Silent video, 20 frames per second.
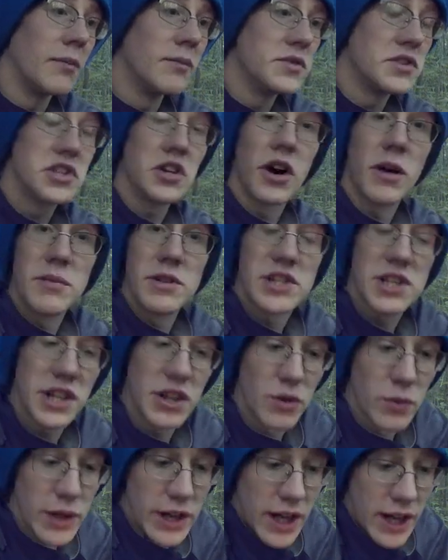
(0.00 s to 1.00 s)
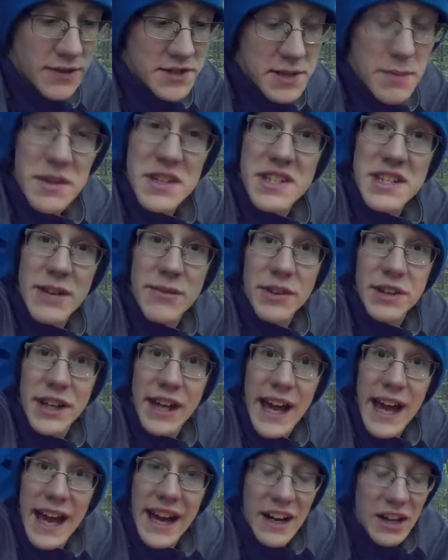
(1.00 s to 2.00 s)
So I'm just going to read off some of the stuff on the
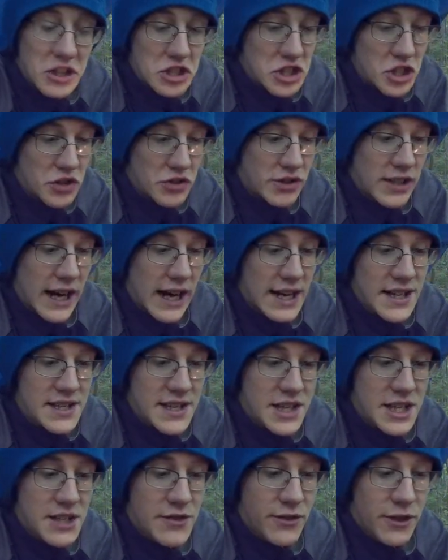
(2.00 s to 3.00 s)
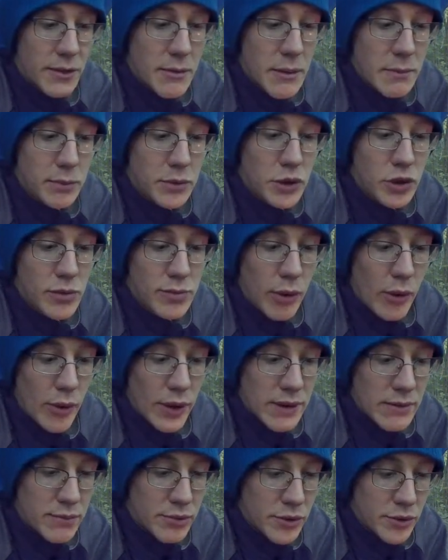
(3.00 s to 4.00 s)
can. I'll show you guys. It's from Blue
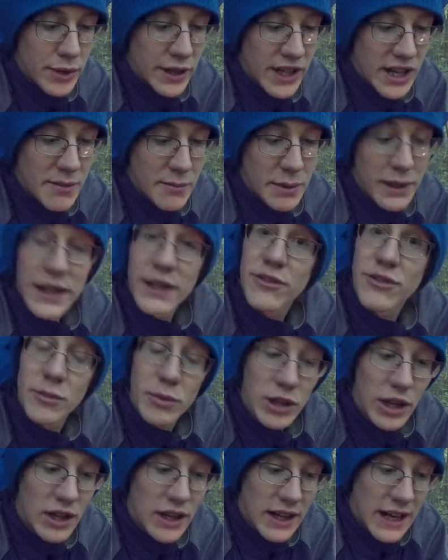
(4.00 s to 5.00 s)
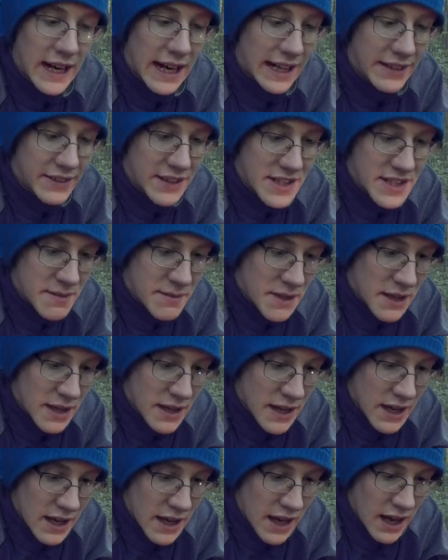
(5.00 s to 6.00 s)
Point Brewing Company from Long Island.
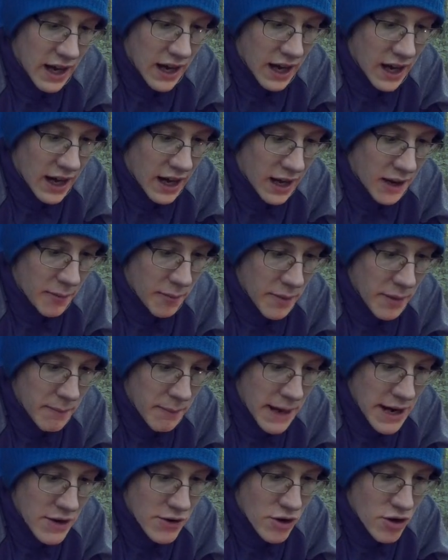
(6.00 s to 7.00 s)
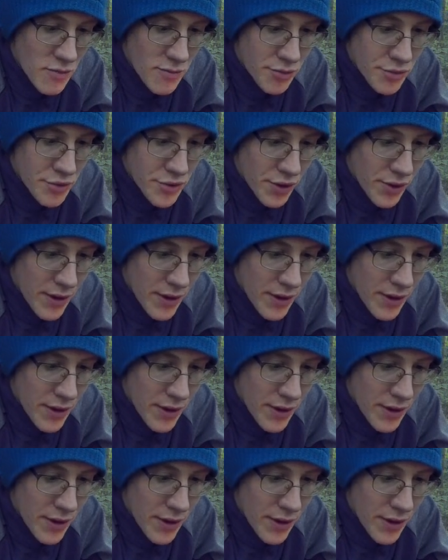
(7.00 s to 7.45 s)
Micro brew